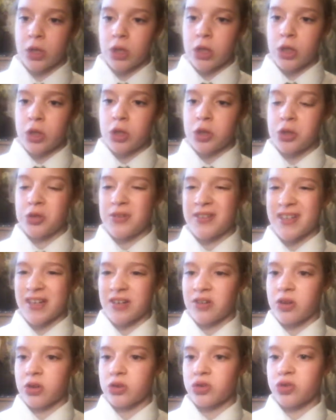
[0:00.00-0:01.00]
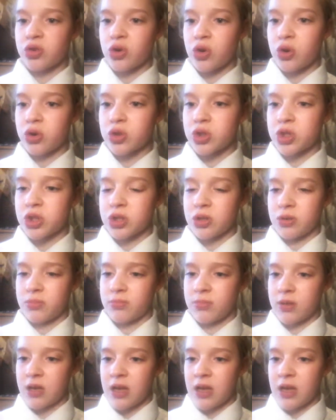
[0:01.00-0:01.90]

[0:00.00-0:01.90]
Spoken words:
You shall not torture them